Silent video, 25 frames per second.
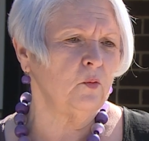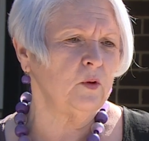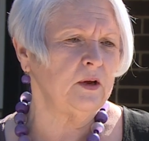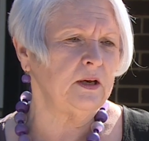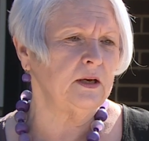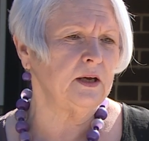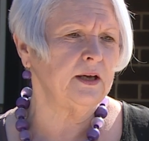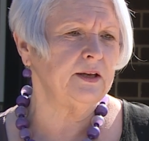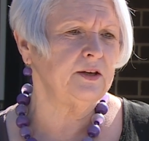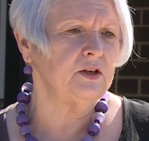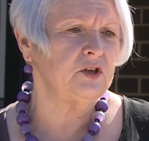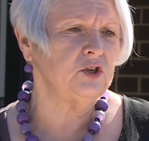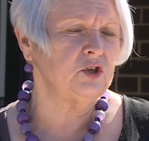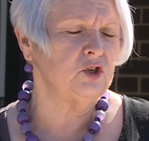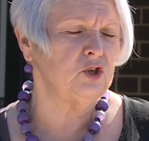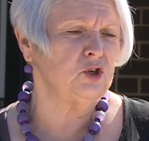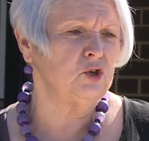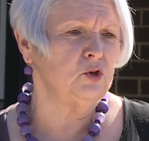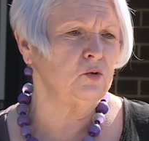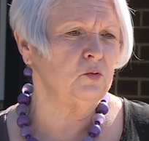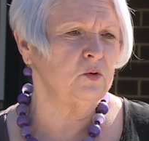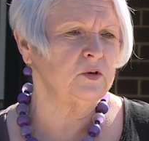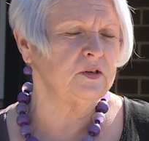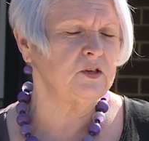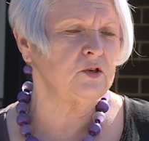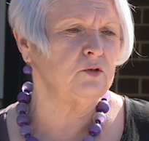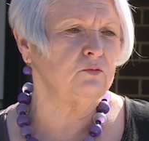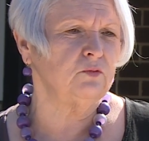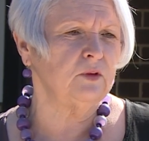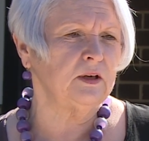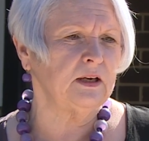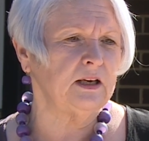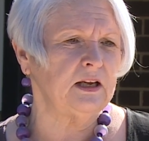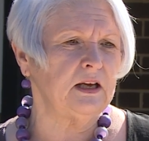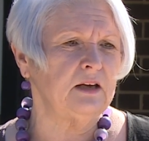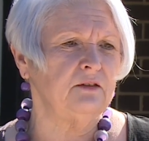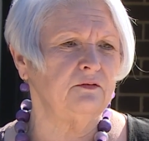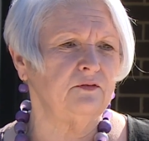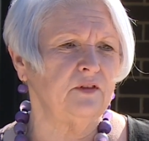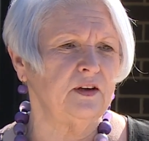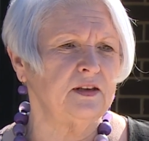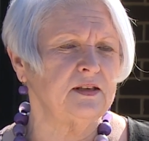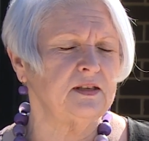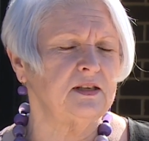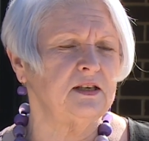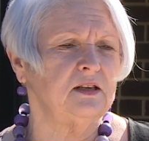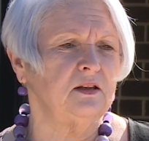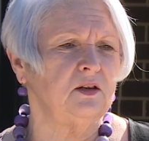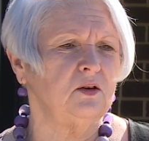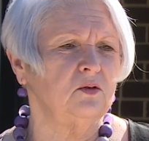we needed to do was to really
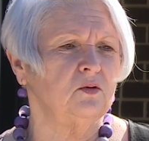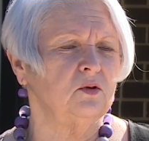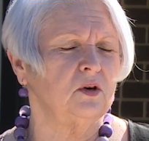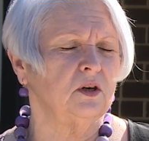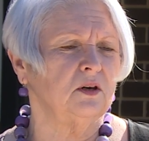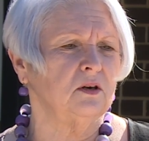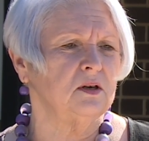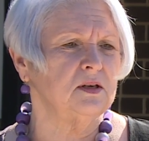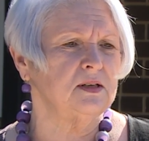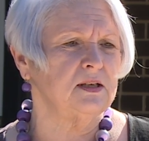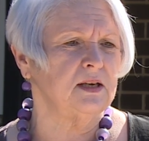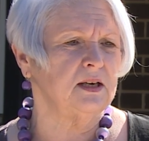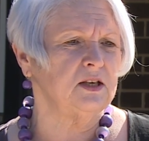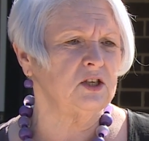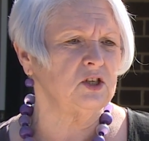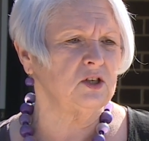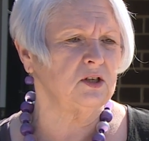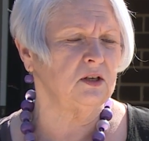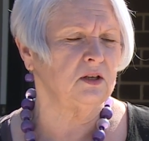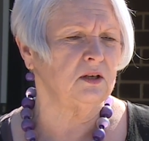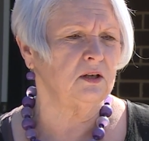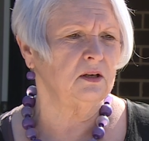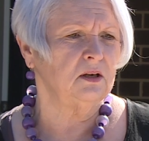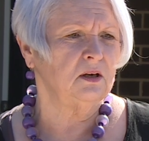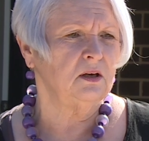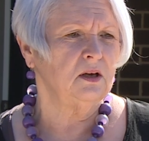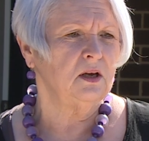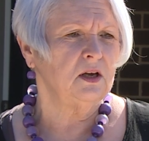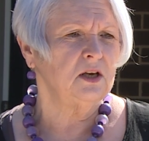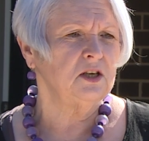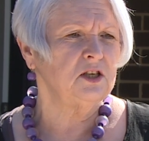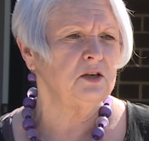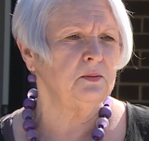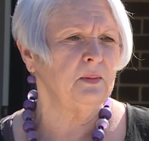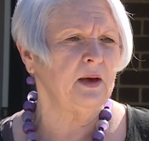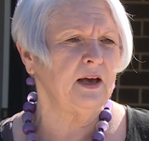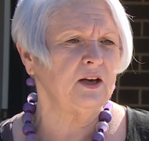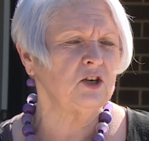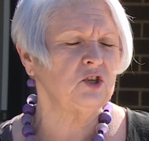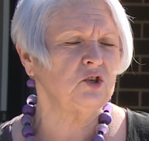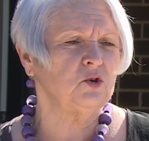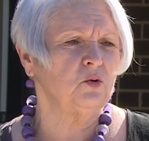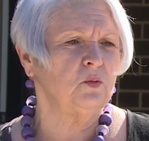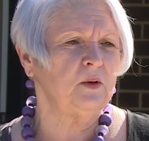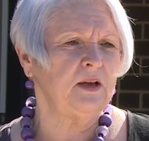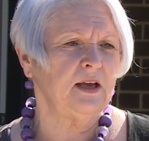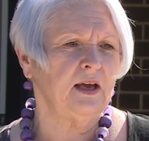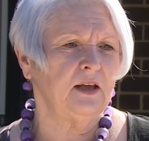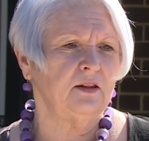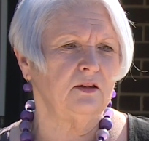invest in the organisation, to make sure
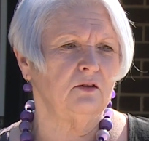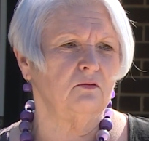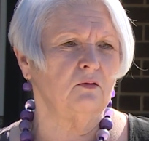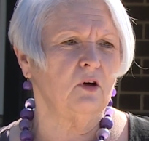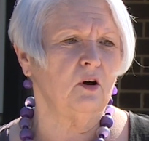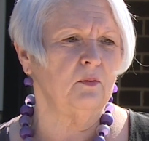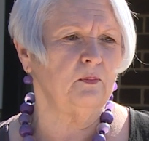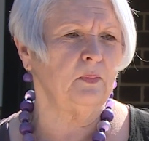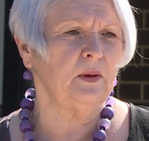we had the right